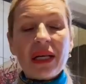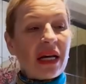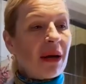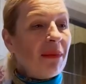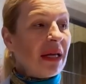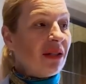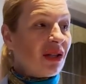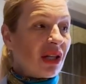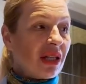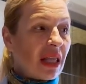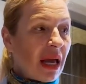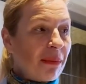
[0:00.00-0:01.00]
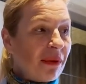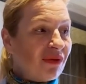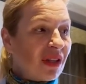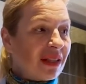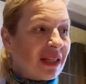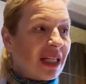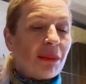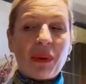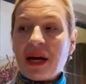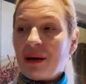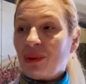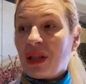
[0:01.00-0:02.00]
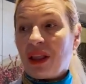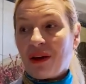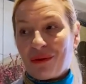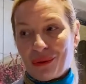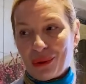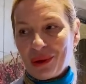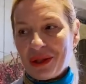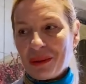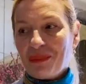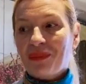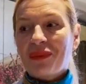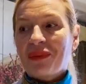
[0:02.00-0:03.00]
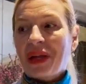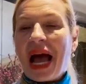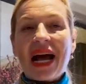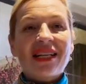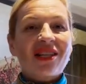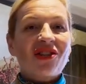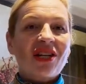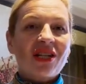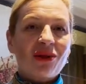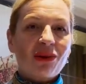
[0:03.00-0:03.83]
recommend three types of the teas pair with the food. I suggest